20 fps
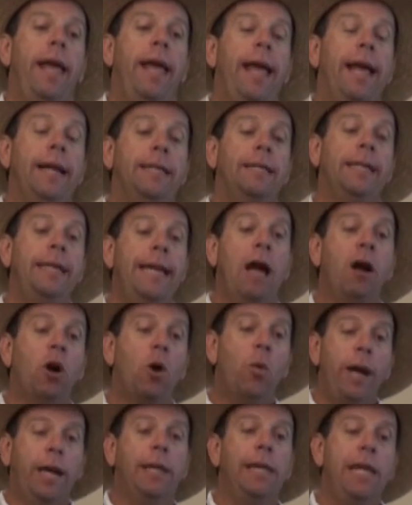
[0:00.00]
and see how
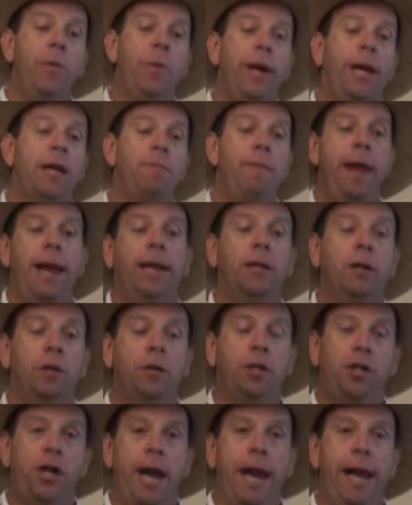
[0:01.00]
quickly we could make
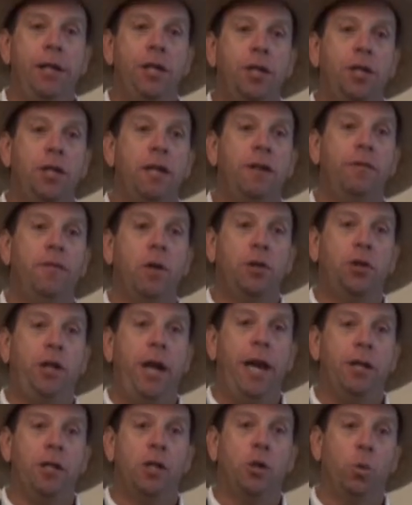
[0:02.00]
those changes. And if those
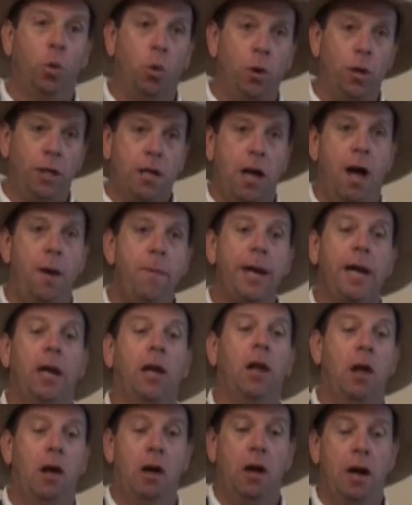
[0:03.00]
changes weren't coming
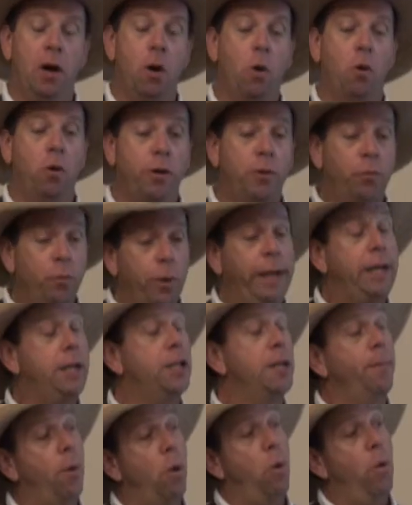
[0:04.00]
along or had
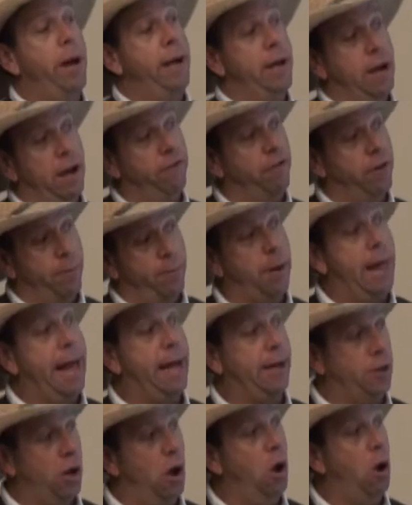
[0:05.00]
reached the point of a
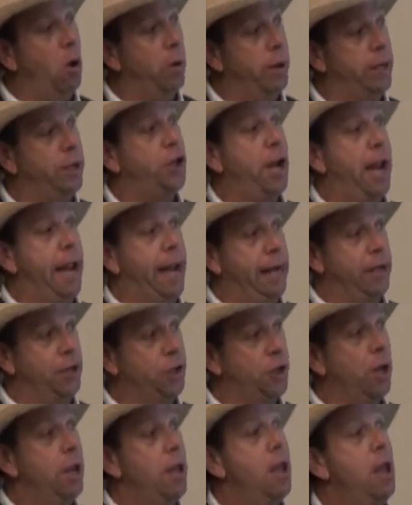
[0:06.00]
plateau and
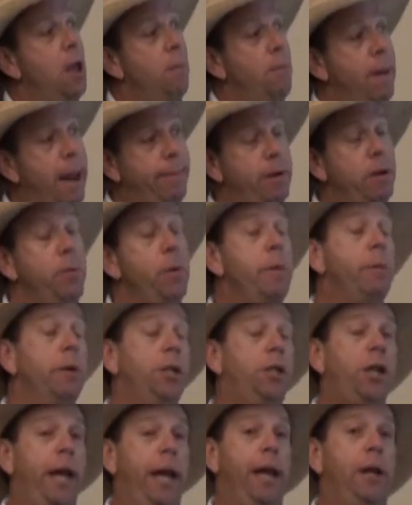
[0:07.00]
change, maybe we
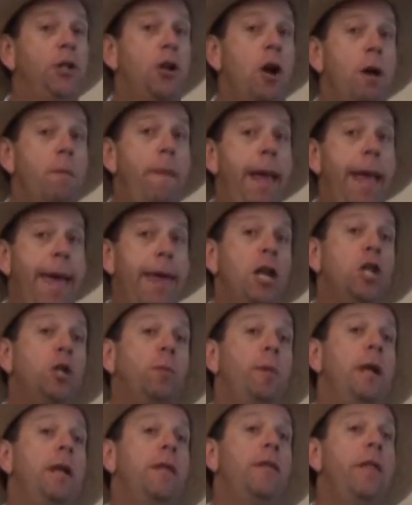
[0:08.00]
would change our
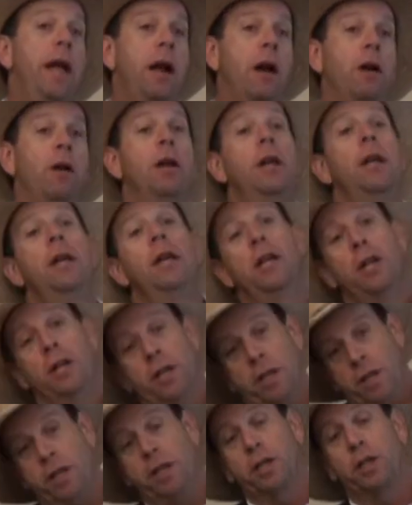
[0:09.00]
management in there
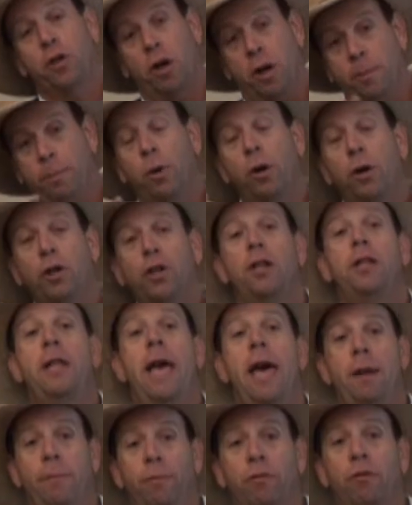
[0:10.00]
to start pushing
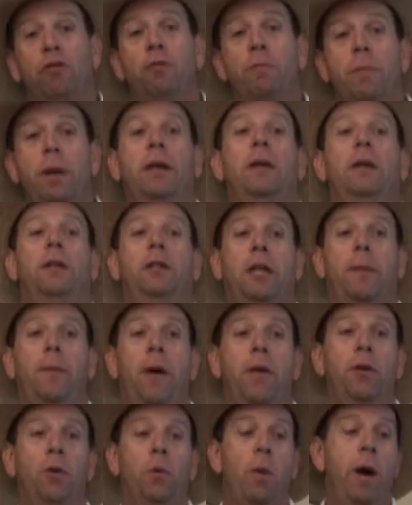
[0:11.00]
that improvement some
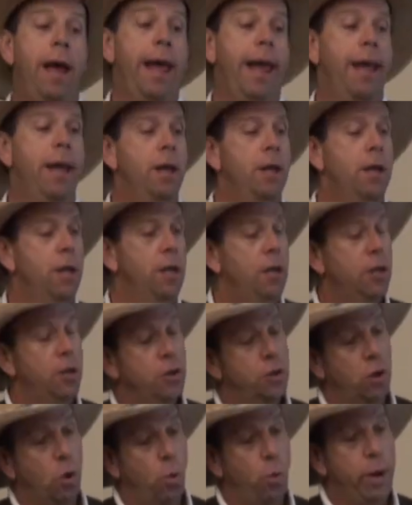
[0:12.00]
other way.
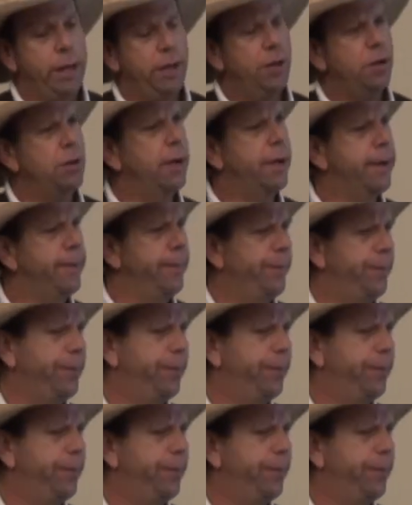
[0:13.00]
So we took